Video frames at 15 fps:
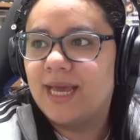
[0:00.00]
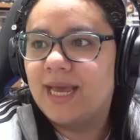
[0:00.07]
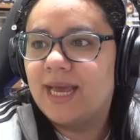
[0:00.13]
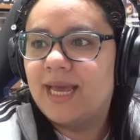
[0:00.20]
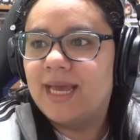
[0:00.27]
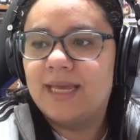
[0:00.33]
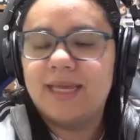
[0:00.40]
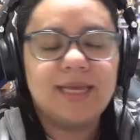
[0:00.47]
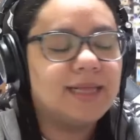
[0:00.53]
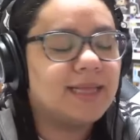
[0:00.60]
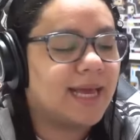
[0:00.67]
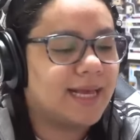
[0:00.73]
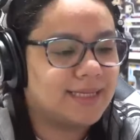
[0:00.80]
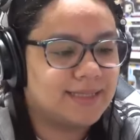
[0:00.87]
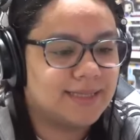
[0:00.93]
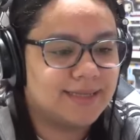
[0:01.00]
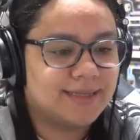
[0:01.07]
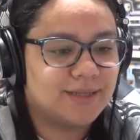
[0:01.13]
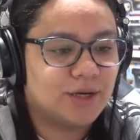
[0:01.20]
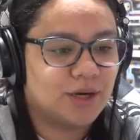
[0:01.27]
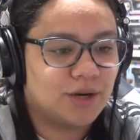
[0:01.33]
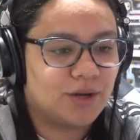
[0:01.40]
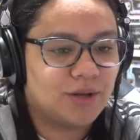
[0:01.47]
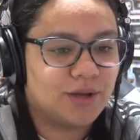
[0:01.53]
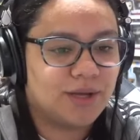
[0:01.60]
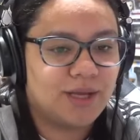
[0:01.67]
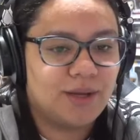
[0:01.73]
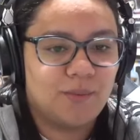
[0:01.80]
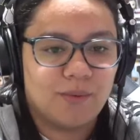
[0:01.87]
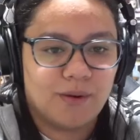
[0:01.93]
he likes this girl,
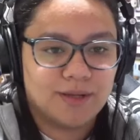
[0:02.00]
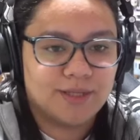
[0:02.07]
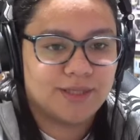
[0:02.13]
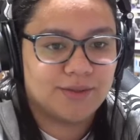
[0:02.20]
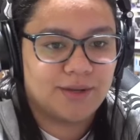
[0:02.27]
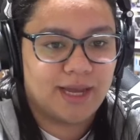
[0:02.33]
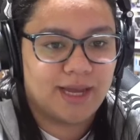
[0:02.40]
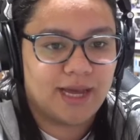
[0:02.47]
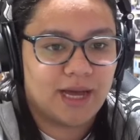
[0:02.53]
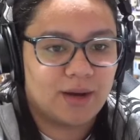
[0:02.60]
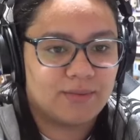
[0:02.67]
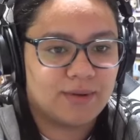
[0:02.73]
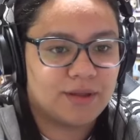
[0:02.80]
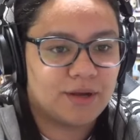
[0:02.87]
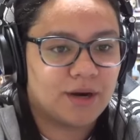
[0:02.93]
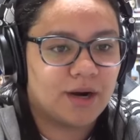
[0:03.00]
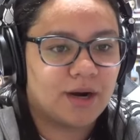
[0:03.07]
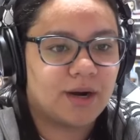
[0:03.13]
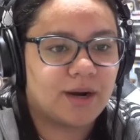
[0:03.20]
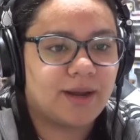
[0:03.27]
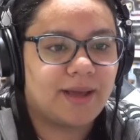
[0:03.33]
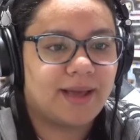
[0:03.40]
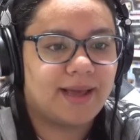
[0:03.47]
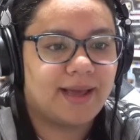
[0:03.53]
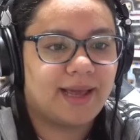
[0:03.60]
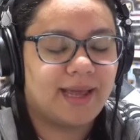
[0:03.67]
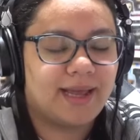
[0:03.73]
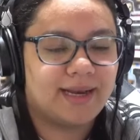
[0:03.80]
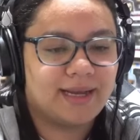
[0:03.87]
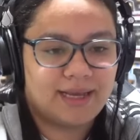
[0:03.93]
he wants to hang out with her,
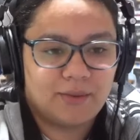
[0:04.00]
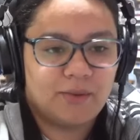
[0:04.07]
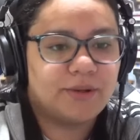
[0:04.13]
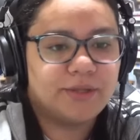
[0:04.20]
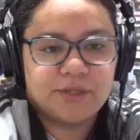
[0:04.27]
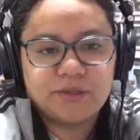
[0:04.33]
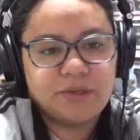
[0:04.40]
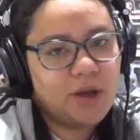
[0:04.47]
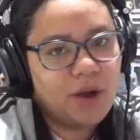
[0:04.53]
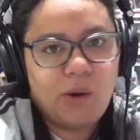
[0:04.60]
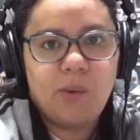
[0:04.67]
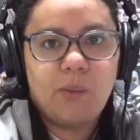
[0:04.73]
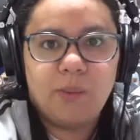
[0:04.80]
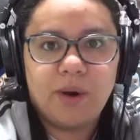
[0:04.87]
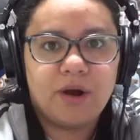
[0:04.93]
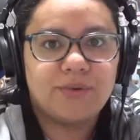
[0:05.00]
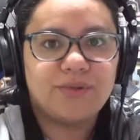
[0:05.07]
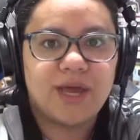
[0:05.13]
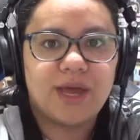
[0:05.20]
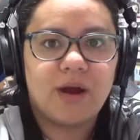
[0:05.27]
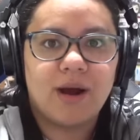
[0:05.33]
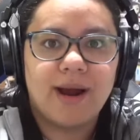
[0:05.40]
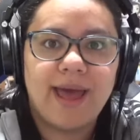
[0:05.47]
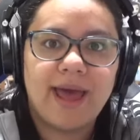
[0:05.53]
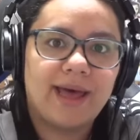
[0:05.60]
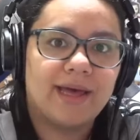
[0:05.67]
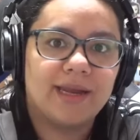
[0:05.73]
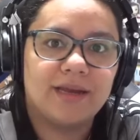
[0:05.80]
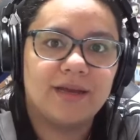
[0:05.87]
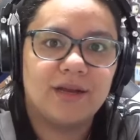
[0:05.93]
and he wants to know where they are
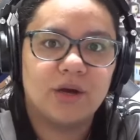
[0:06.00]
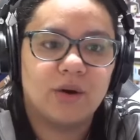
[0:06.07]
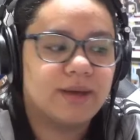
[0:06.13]
at, you know.